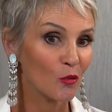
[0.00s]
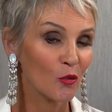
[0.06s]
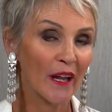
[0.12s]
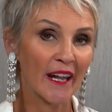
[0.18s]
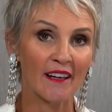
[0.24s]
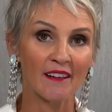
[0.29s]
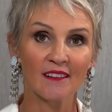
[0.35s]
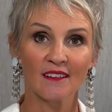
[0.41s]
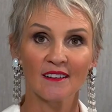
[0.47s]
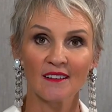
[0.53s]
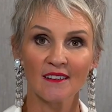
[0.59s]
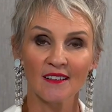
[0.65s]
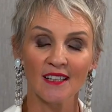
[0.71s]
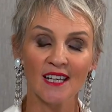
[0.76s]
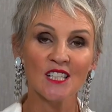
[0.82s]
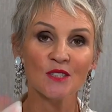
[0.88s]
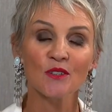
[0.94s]
Red.
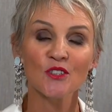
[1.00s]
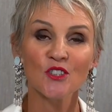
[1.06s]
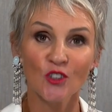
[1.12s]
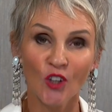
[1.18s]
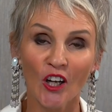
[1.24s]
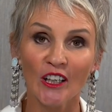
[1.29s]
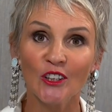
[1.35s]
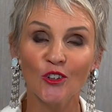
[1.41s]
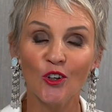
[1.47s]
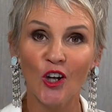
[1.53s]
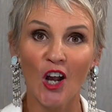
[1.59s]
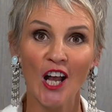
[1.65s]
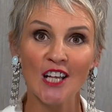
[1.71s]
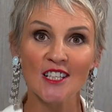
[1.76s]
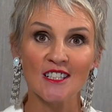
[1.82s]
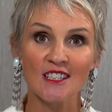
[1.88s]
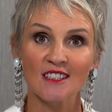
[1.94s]
Guess what's not in your
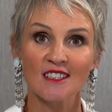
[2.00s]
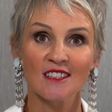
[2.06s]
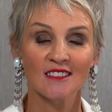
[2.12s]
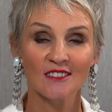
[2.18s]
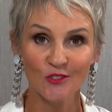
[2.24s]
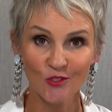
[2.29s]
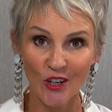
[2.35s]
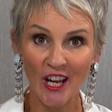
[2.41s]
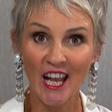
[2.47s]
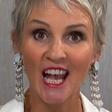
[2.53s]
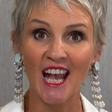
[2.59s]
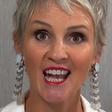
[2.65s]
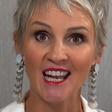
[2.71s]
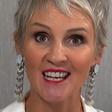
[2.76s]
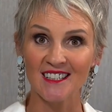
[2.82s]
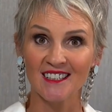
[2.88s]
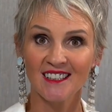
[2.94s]
closet?
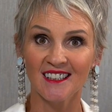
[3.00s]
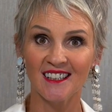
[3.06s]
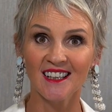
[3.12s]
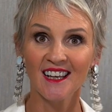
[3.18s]
Red.